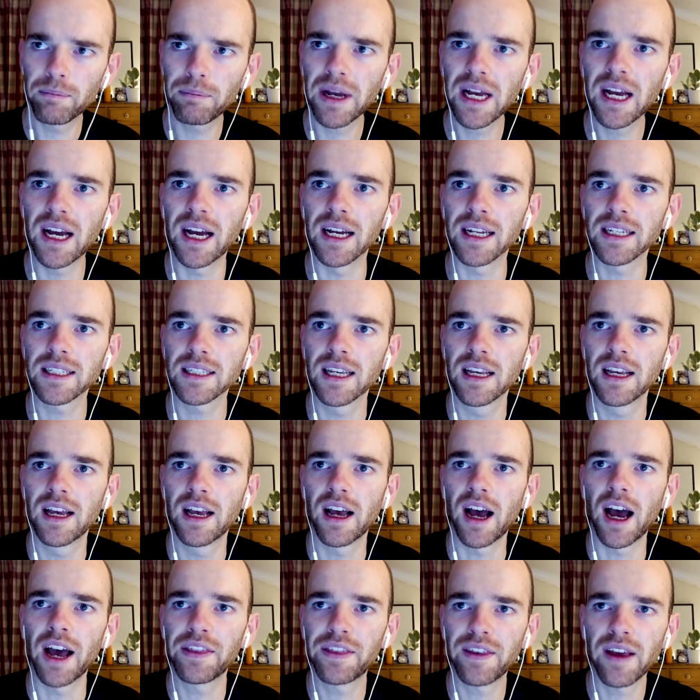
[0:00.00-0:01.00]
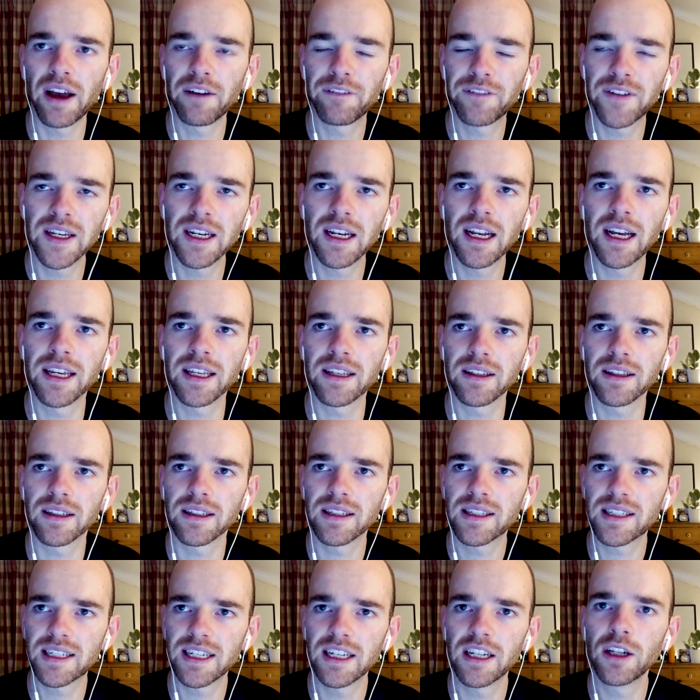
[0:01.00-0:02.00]
But I feel like
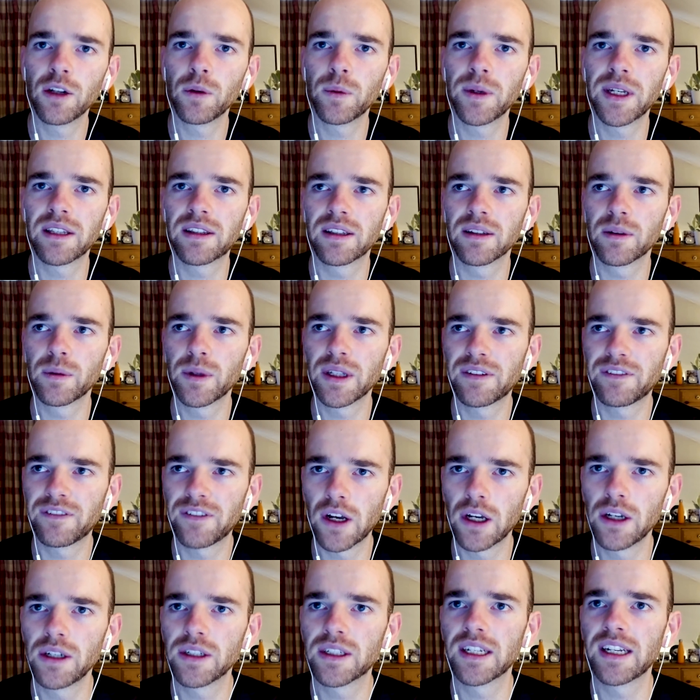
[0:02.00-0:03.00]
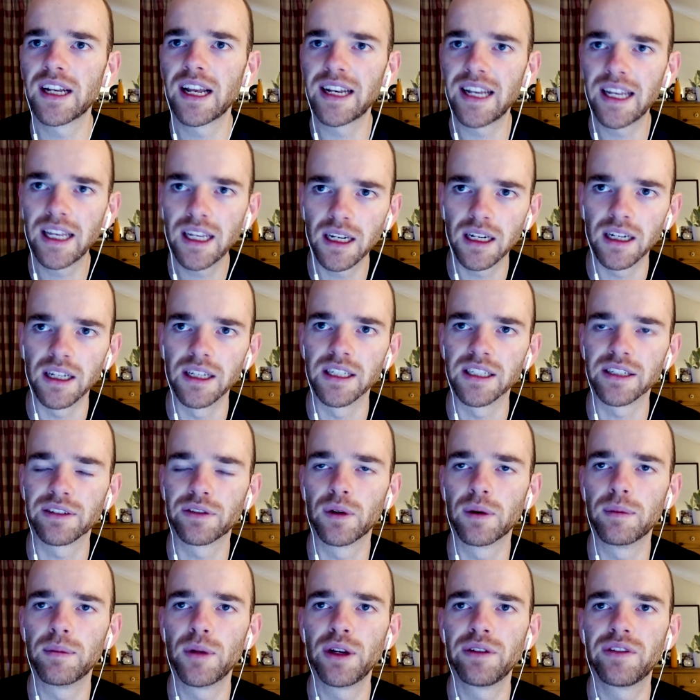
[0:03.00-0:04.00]
still with Foden and England,
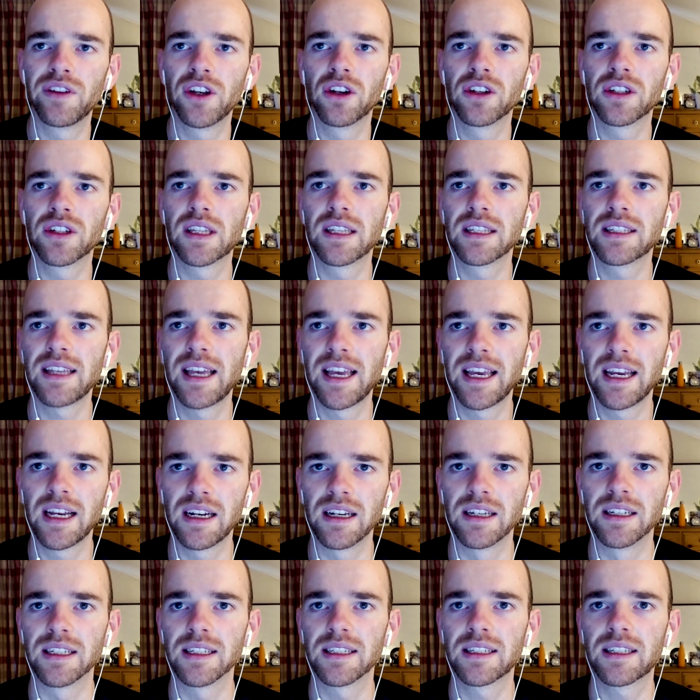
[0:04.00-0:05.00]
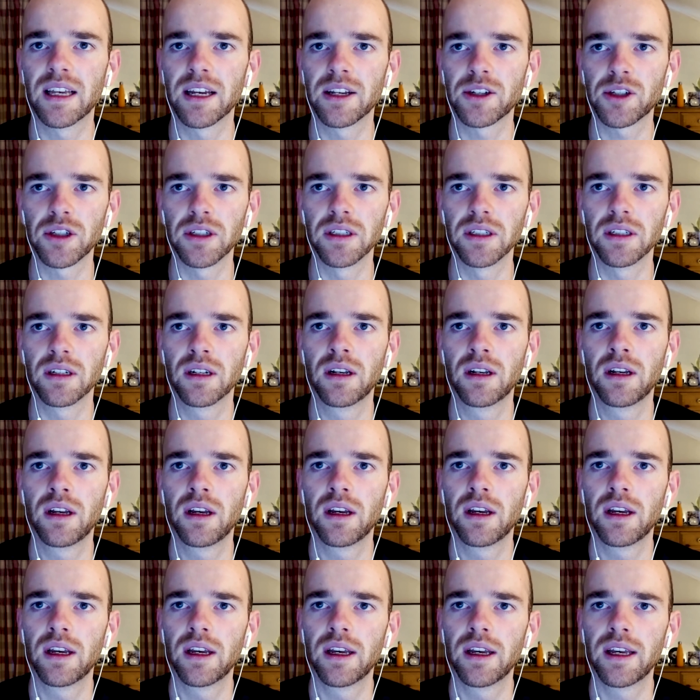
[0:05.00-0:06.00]
if we're moving on to this England discussion,
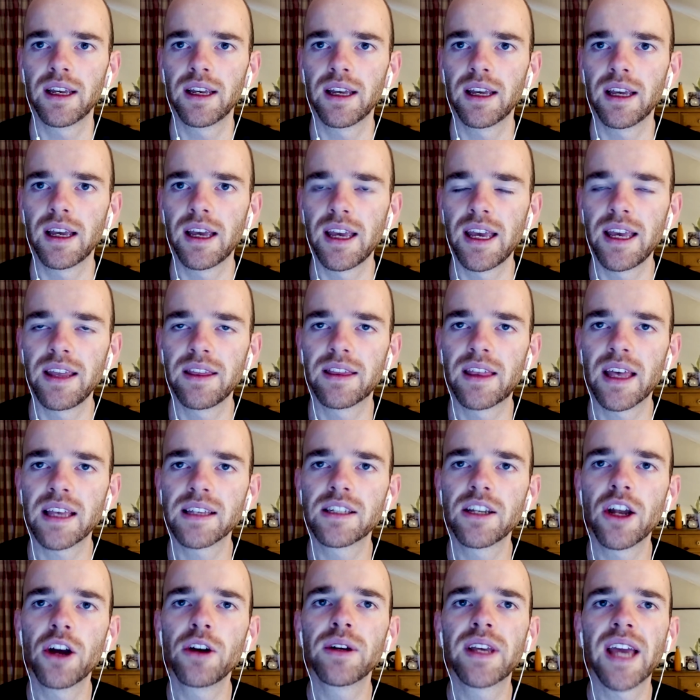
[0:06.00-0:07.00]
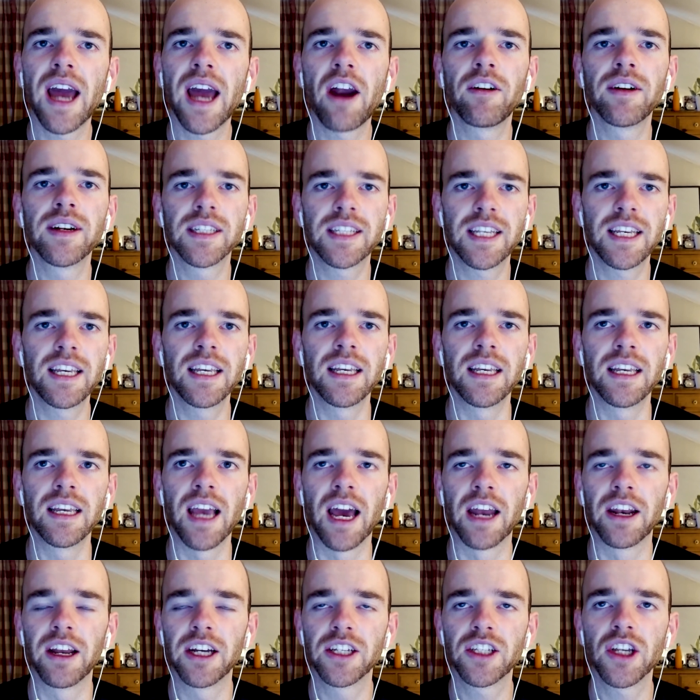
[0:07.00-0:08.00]
there's no guarantee,
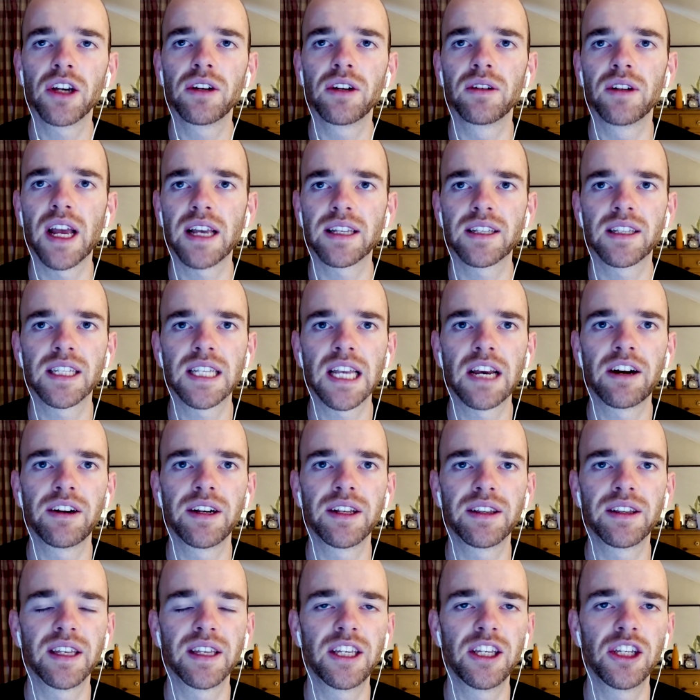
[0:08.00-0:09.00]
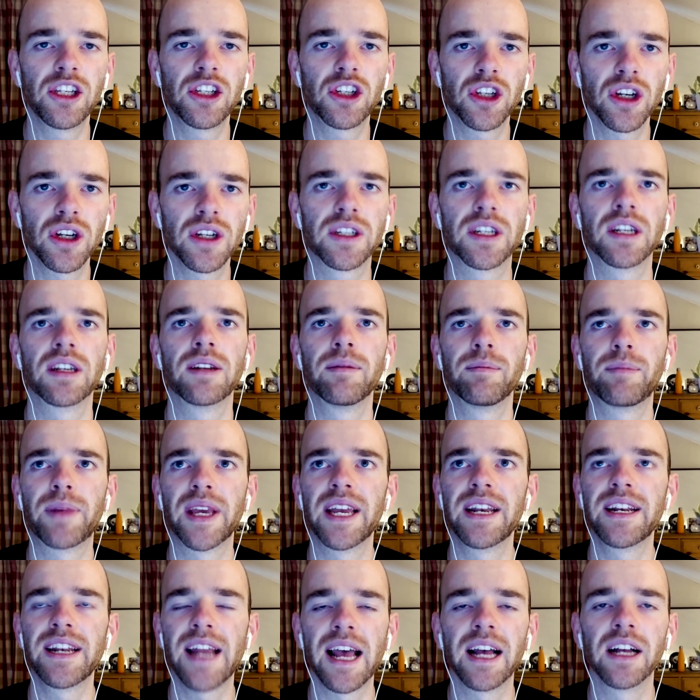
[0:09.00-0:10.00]
and I don't necessarily think he should
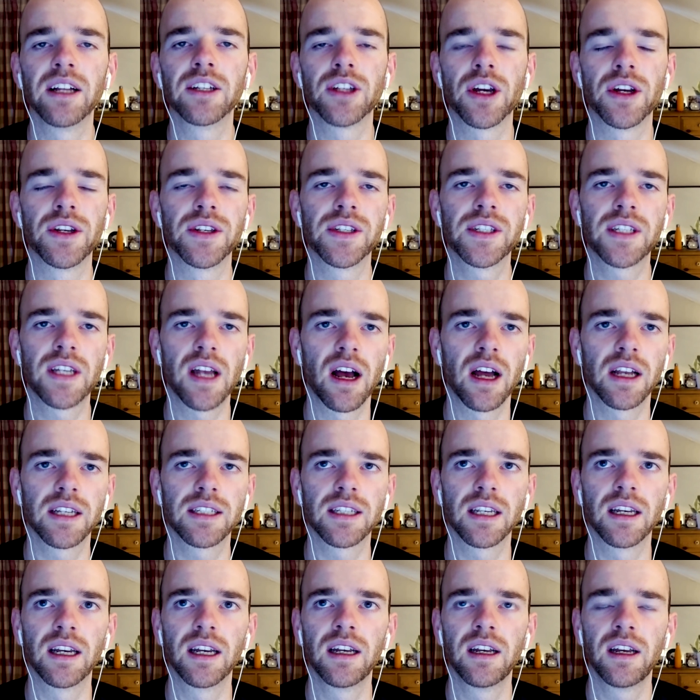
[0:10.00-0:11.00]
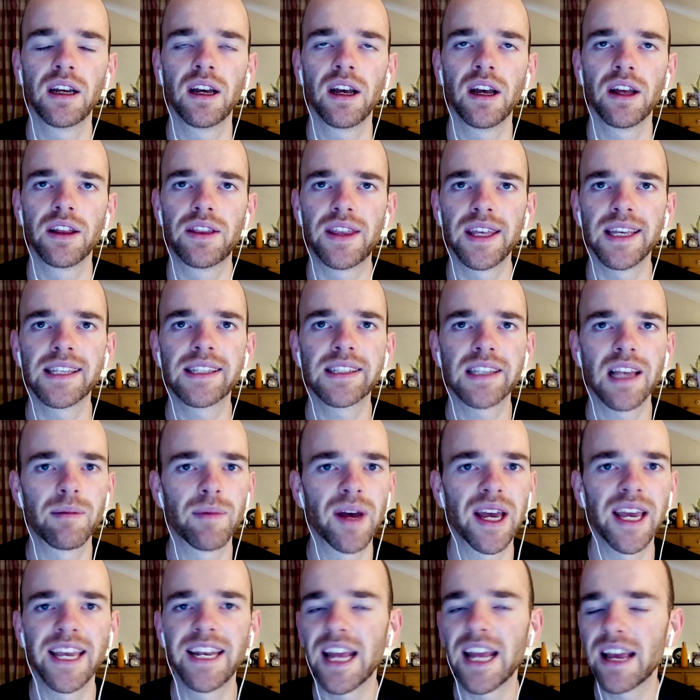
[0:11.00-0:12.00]
be a nailed-on starter this
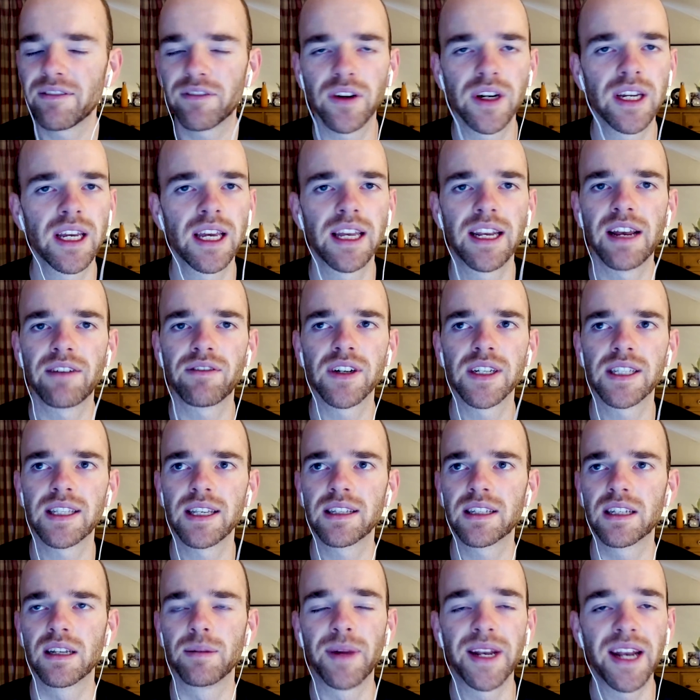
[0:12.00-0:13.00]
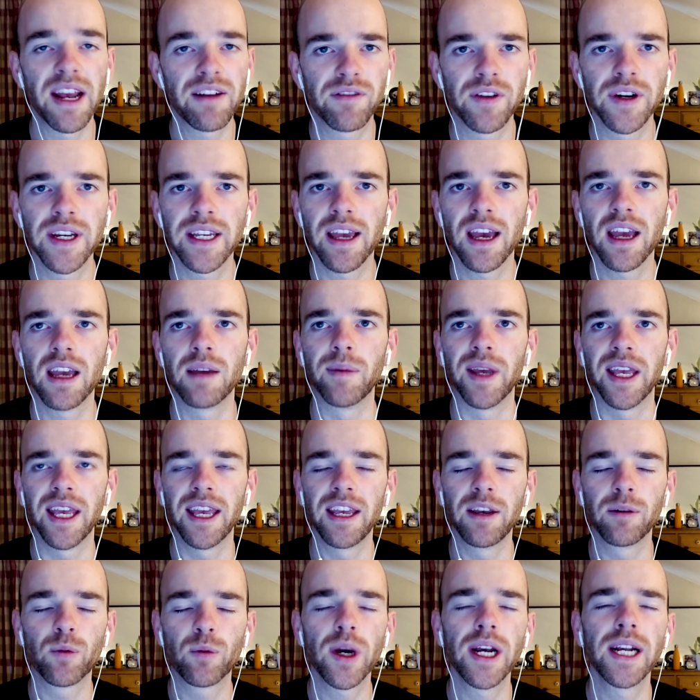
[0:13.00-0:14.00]
summer in every system, in every game.
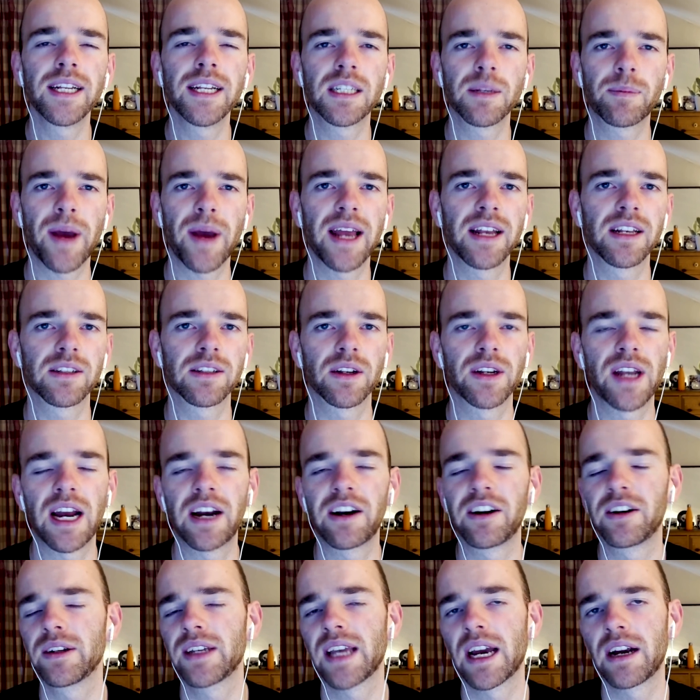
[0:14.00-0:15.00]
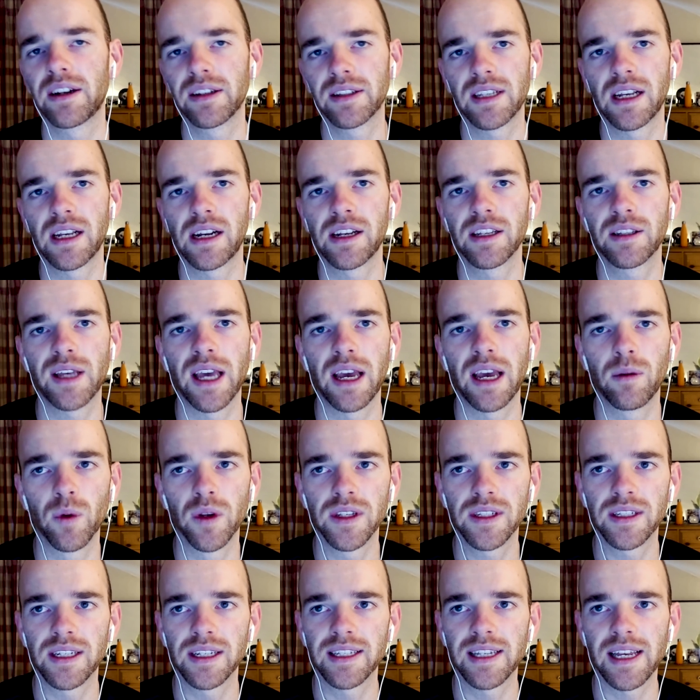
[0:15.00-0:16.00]
It really depends on how Gareth Southgate
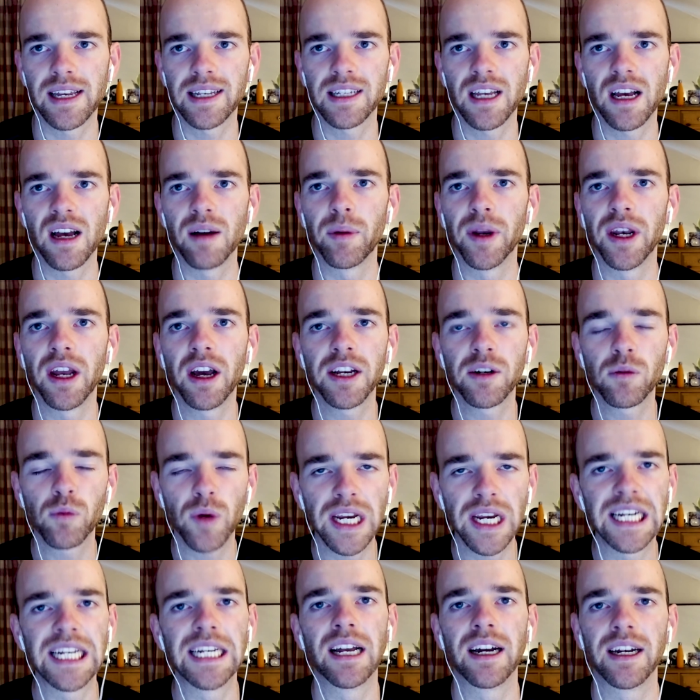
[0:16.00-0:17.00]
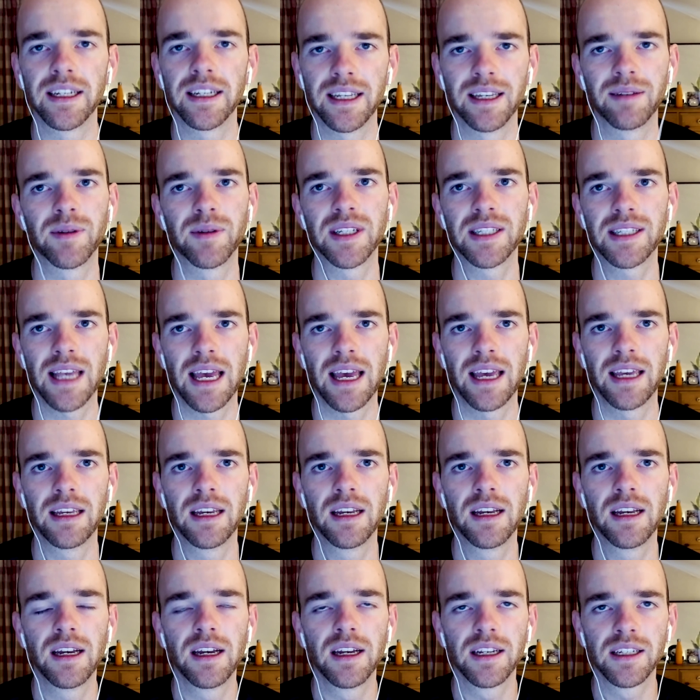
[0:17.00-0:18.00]
wants to set up, and I'd really like him to
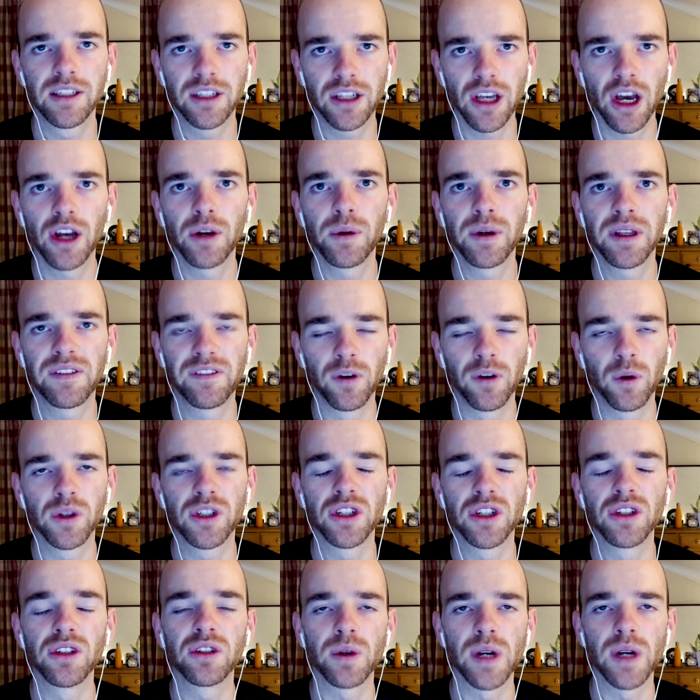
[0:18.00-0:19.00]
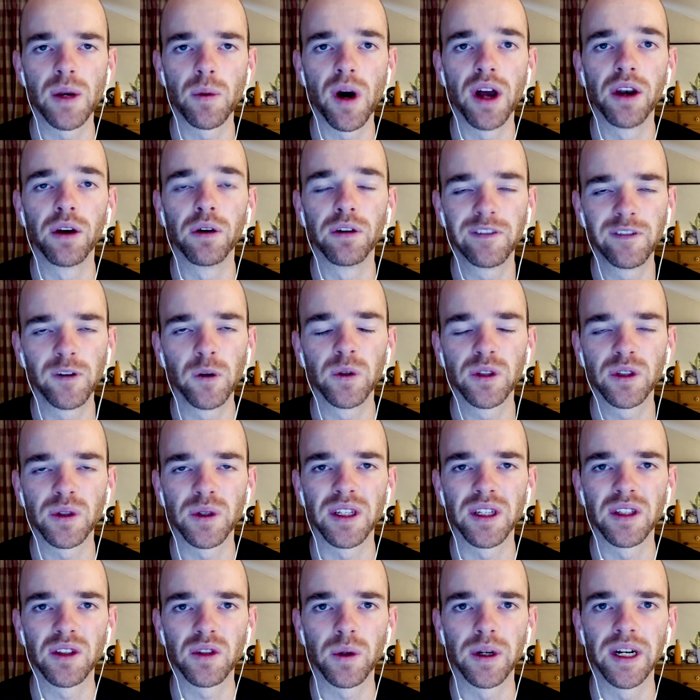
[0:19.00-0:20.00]
go with 4-2-3-1 or
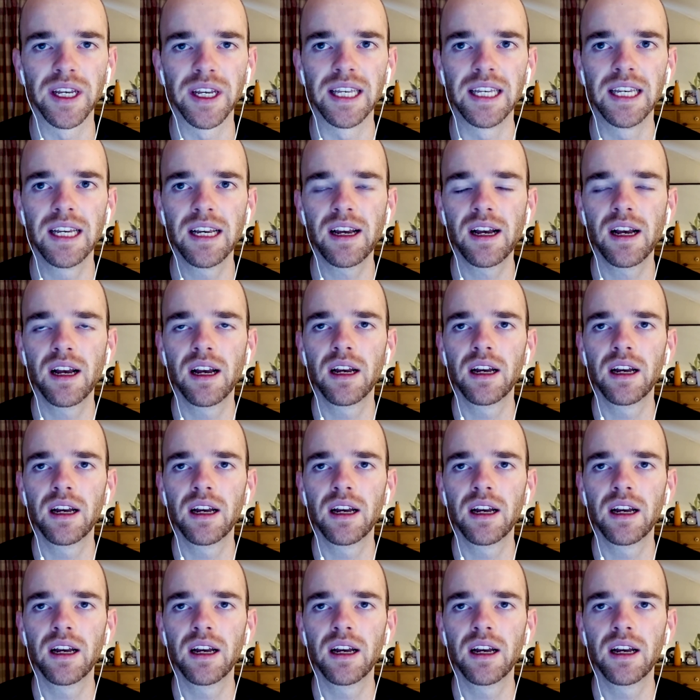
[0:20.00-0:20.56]
4-3-3